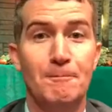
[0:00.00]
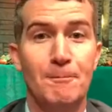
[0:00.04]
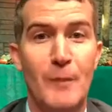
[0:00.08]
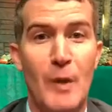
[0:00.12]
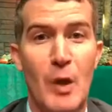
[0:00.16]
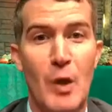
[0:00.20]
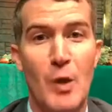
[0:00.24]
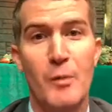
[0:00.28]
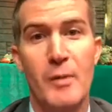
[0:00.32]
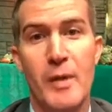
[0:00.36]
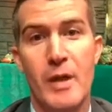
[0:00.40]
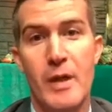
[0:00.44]

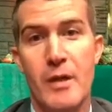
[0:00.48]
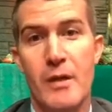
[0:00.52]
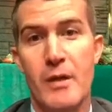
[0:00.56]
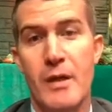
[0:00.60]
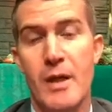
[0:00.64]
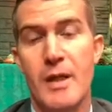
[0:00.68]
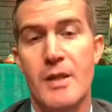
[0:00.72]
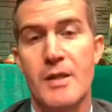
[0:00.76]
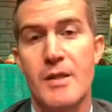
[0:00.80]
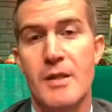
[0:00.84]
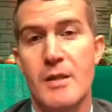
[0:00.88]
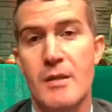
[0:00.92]
hope that you
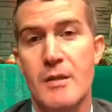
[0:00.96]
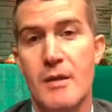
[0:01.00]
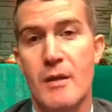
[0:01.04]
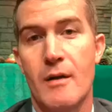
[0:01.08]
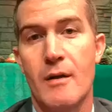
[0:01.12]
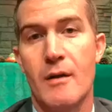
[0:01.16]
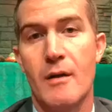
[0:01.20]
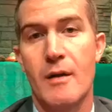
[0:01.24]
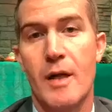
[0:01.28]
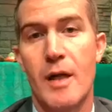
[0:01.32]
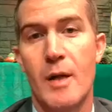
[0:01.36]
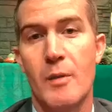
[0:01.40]
guys
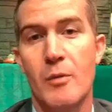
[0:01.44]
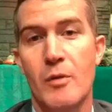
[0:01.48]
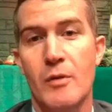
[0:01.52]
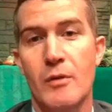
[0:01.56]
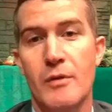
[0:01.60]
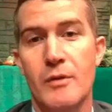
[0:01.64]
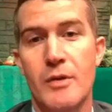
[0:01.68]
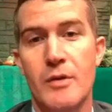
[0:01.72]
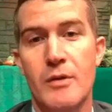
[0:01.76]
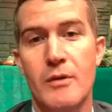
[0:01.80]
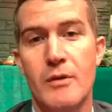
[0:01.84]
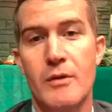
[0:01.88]
are
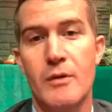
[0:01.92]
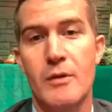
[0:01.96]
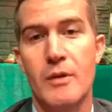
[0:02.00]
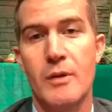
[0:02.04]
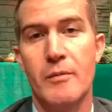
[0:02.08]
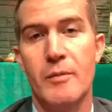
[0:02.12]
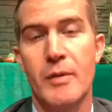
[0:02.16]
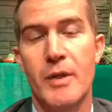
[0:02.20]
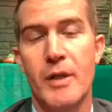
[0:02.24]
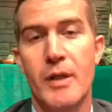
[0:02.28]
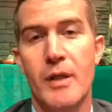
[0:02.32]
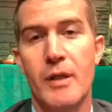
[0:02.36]
able
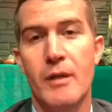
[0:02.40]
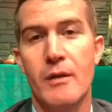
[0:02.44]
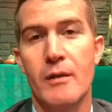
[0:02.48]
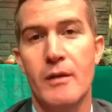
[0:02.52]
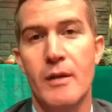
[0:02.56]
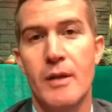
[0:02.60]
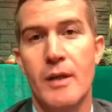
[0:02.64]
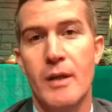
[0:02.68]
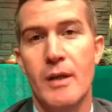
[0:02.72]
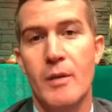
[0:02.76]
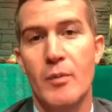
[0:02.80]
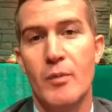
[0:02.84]
to begin
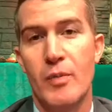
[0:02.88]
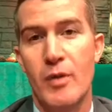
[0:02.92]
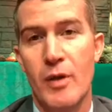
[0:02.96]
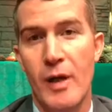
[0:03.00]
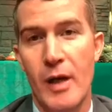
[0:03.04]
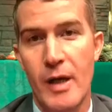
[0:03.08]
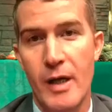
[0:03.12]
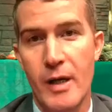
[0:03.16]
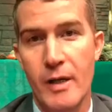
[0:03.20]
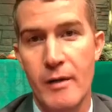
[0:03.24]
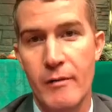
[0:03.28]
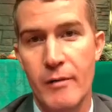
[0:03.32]

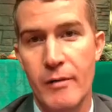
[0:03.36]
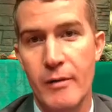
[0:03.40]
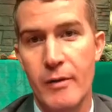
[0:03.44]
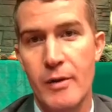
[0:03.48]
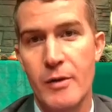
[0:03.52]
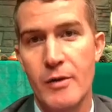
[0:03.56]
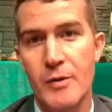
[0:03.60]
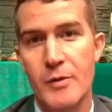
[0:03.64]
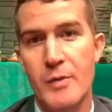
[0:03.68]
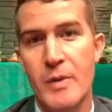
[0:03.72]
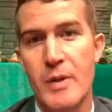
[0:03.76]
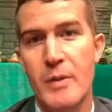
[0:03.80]
praying for
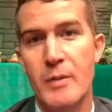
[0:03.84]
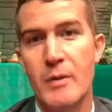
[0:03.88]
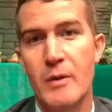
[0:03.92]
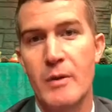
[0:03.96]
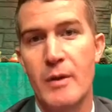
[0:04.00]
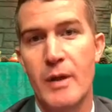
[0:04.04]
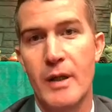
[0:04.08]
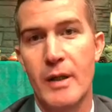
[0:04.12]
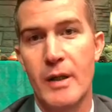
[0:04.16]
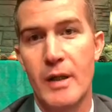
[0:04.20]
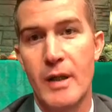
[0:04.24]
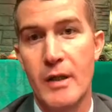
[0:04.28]
those
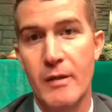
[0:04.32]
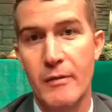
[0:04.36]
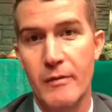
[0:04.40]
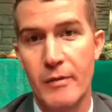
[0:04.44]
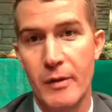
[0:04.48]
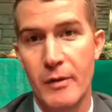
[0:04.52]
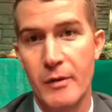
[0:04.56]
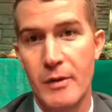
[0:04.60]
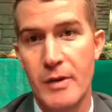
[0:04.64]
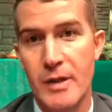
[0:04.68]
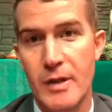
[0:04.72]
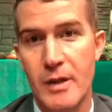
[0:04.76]
people and
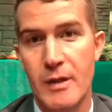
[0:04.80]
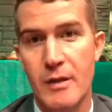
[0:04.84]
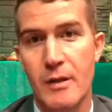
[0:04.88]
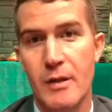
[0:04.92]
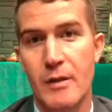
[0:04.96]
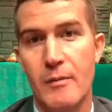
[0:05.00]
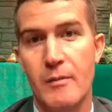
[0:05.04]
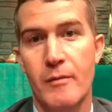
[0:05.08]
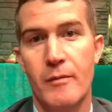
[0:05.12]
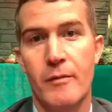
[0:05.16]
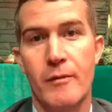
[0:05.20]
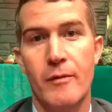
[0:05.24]
influencing
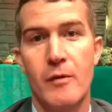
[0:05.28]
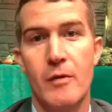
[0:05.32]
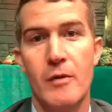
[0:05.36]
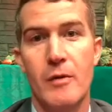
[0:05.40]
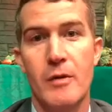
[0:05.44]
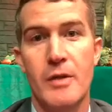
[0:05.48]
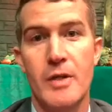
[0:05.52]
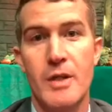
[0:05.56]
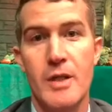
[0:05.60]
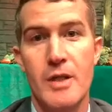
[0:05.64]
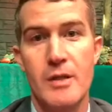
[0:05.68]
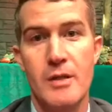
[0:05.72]
them
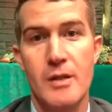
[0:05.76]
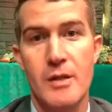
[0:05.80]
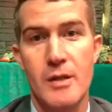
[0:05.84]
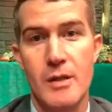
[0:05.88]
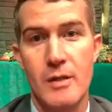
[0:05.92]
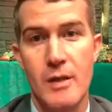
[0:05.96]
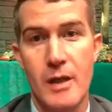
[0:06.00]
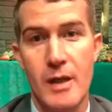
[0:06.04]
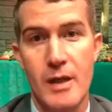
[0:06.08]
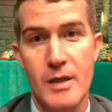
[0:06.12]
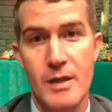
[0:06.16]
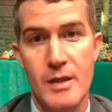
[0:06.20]
for Jesus
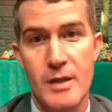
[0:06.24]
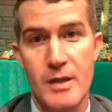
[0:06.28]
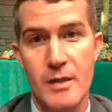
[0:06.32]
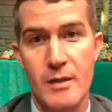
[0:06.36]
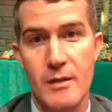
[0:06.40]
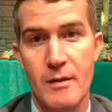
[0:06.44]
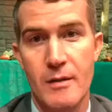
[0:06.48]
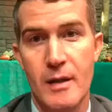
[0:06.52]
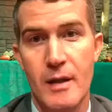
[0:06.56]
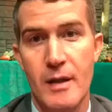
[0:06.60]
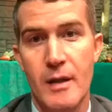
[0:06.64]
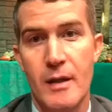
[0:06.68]
Christ.
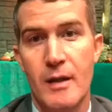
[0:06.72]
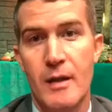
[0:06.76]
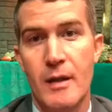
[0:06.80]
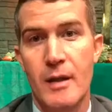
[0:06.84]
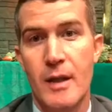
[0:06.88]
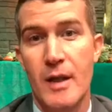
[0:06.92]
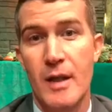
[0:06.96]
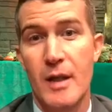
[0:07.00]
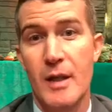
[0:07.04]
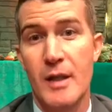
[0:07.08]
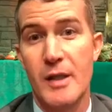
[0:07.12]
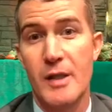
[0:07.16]

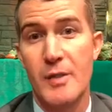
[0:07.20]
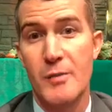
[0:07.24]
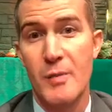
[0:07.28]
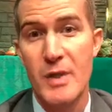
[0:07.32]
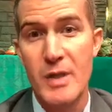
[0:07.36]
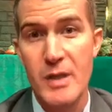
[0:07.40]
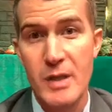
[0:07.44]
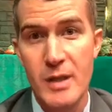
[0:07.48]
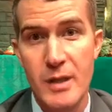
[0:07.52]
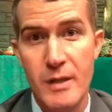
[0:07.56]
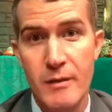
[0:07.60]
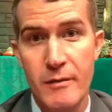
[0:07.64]
And
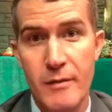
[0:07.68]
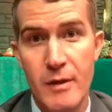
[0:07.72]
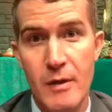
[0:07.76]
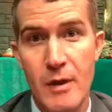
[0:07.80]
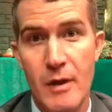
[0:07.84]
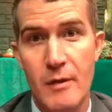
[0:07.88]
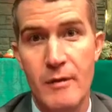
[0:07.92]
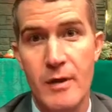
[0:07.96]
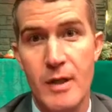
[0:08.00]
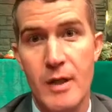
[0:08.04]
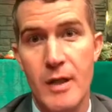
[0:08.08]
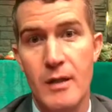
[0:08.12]
especially if you
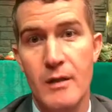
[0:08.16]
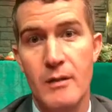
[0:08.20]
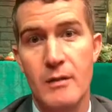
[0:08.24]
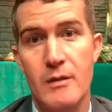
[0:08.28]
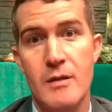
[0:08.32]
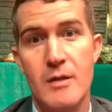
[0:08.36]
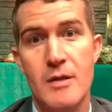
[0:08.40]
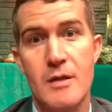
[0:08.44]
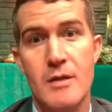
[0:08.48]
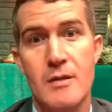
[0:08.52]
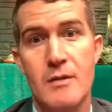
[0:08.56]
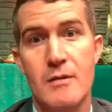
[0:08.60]
have
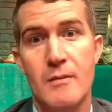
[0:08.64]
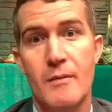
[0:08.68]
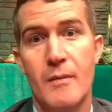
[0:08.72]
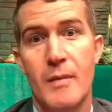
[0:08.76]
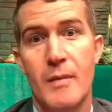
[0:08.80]
kids,